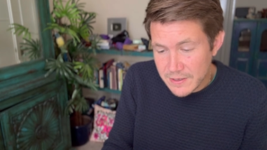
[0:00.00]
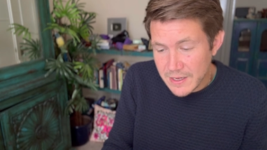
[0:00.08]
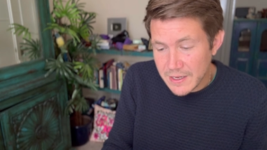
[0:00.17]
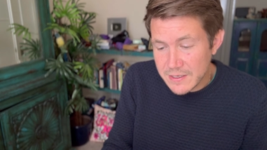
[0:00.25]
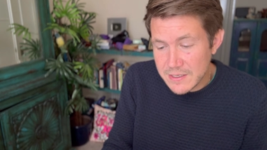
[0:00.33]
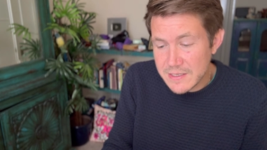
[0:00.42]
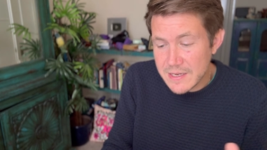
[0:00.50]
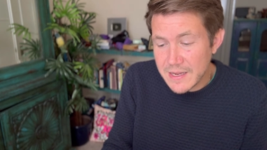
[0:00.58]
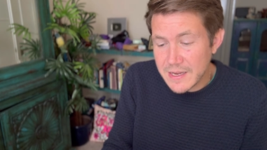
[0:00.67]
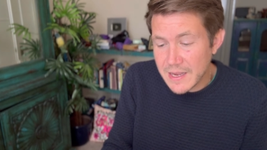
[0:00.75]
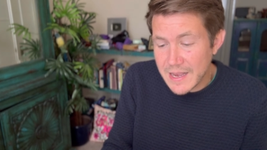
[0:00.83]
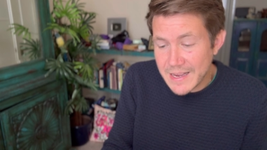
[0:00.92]
and to
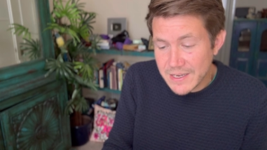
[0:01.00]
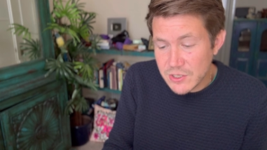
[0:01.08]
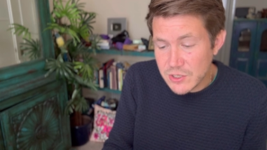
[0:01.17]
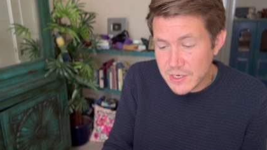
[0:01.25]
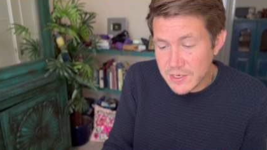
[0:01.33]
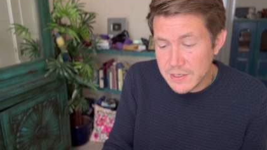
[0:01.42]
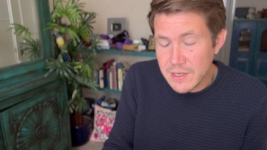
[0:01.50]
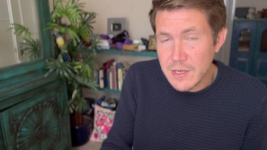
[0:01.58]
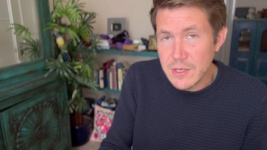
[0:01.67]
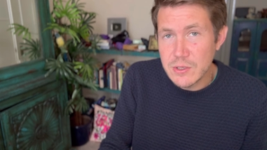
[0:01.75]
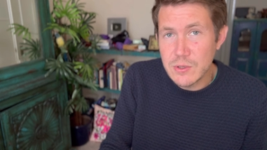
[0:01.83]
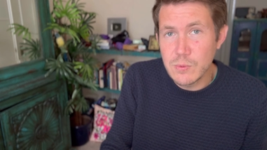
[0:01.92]
take action
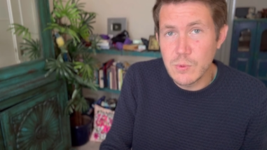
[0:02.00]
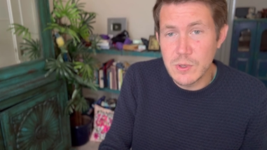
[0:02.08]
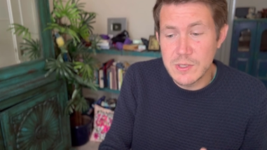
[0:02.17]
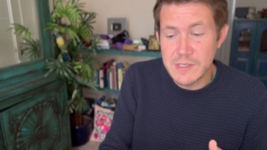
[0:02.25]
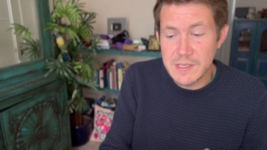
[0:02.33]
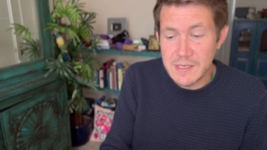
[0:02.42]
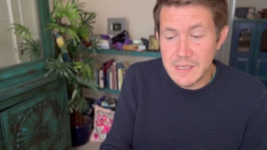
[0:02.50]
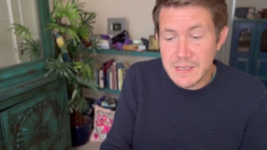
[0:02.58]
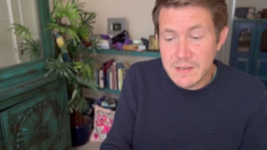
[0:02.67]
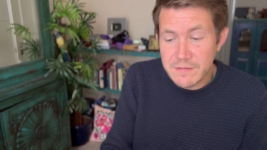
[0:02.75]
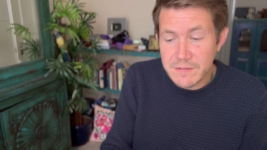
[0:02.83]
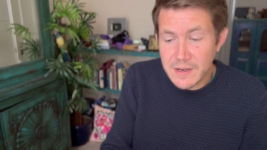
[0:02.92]
towards
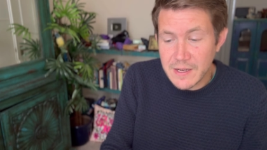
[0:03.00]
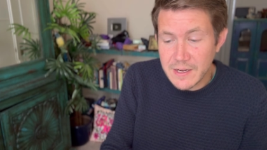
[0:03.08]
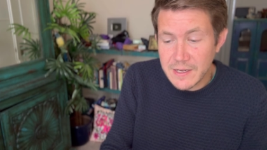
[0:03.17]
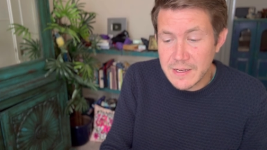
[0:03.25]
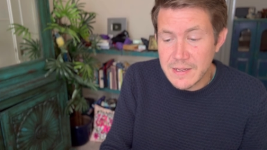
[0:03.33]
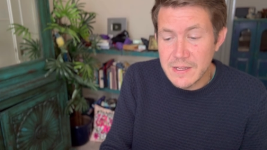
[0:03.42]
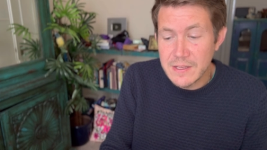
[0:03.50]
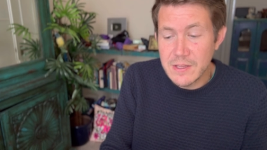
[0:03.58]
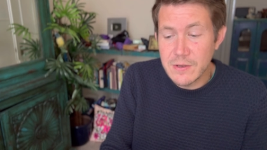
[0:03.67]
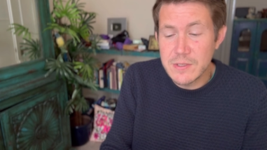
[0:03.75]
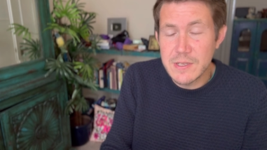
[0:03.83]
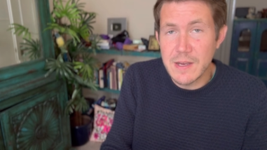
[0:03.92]
solidifying
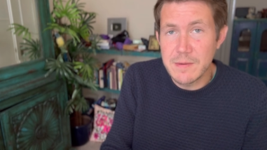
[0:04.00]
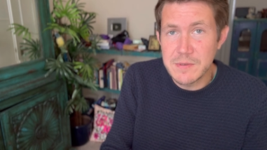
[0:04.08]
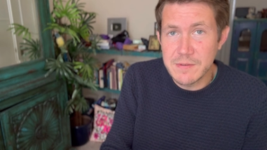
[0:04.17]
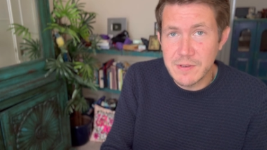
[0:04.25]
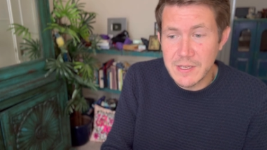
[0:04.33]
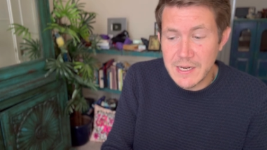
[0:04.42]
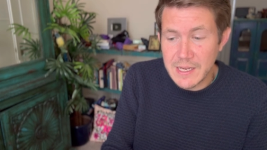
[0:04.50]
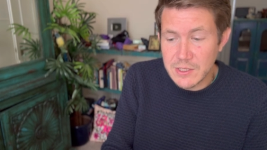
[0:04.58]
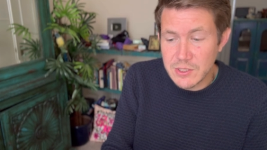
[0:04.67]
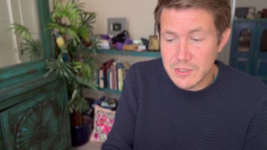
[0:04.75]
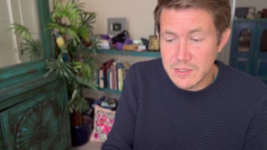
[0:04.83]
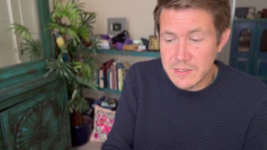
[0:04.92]
those types of
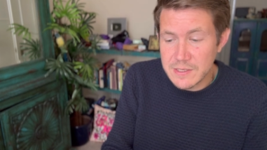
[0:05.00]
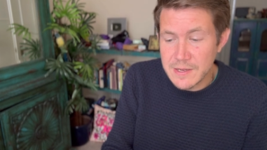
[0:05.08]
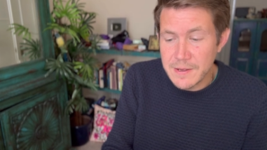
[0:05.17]
connections.